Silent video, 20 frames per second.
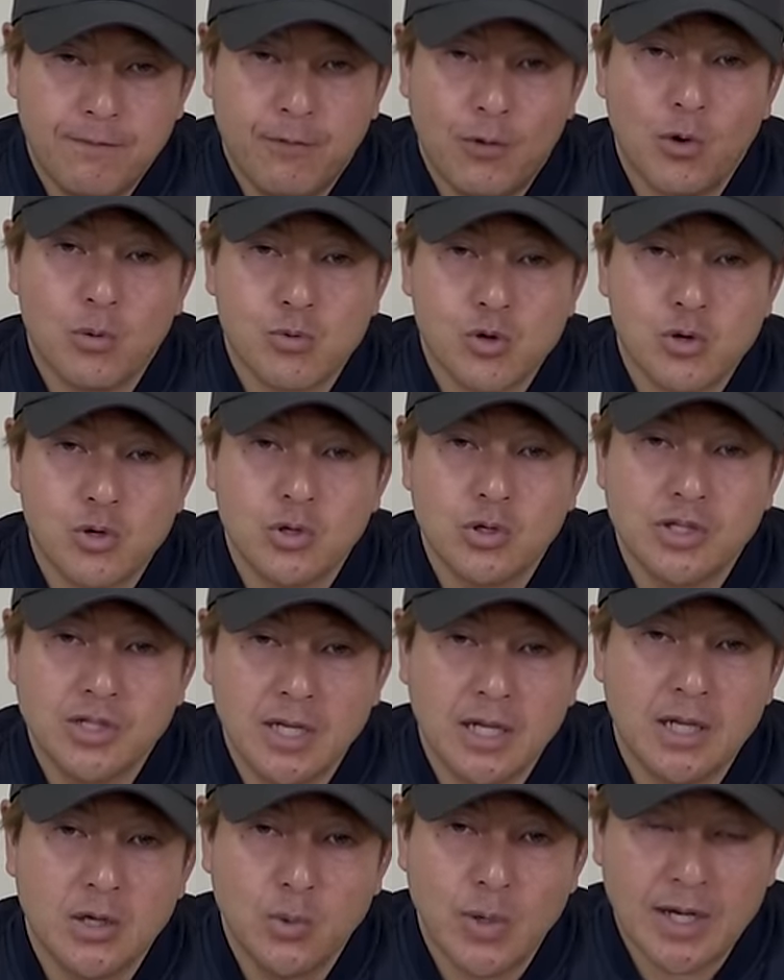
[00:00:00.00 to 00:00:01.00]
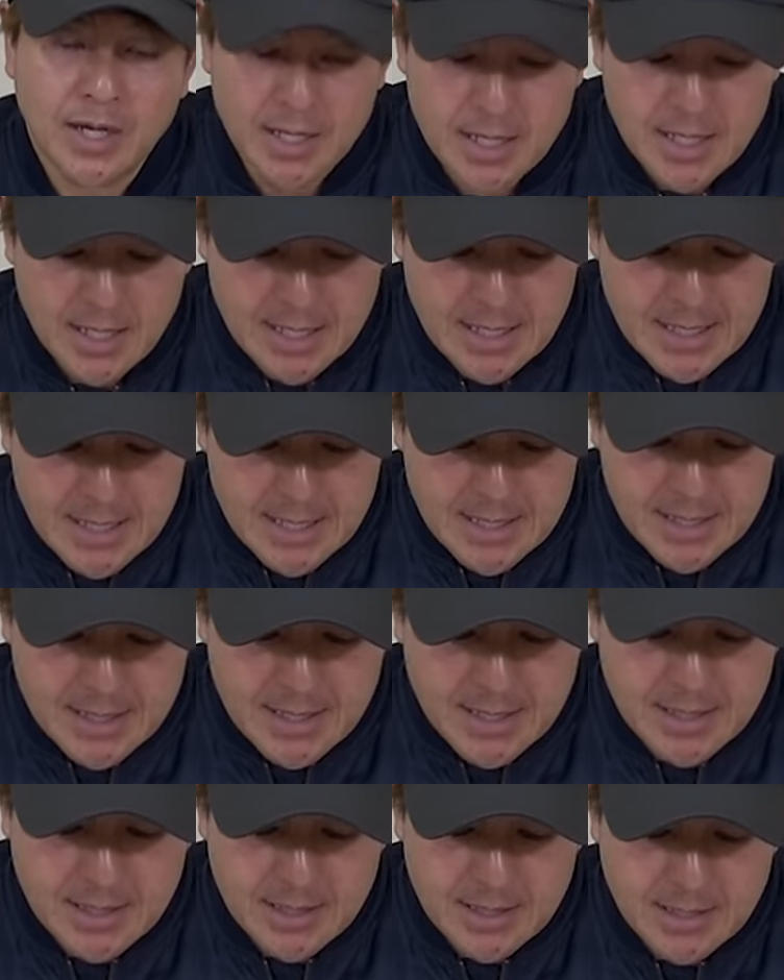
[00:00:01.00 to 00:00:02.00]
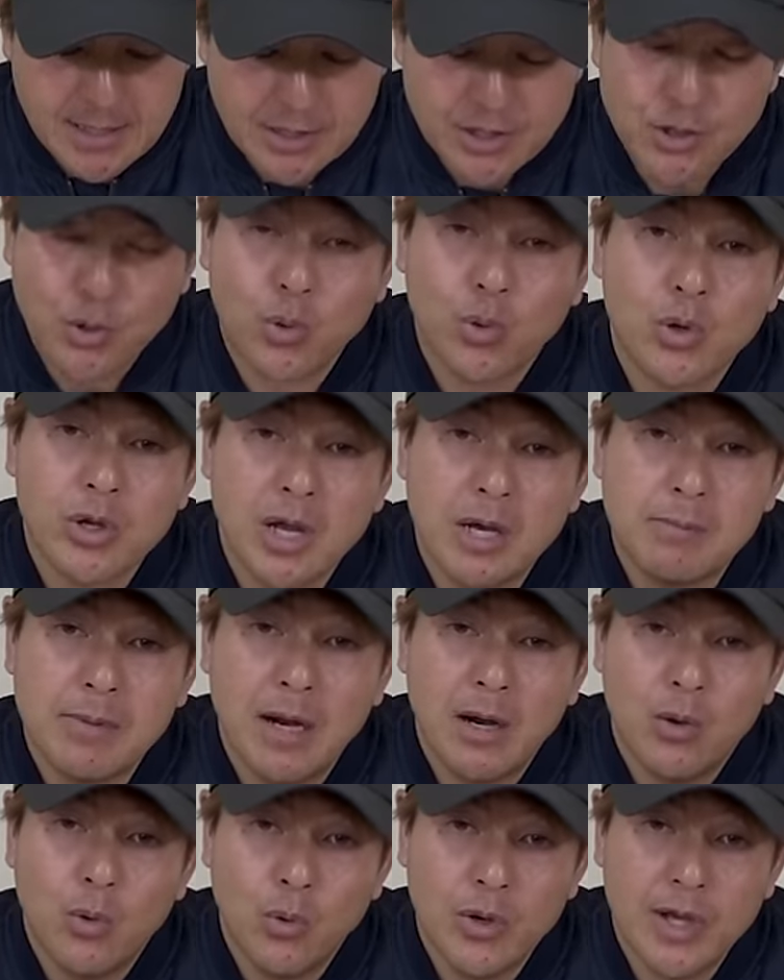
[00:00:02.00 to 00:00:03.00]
former Sekiwake, and the Shikoroyama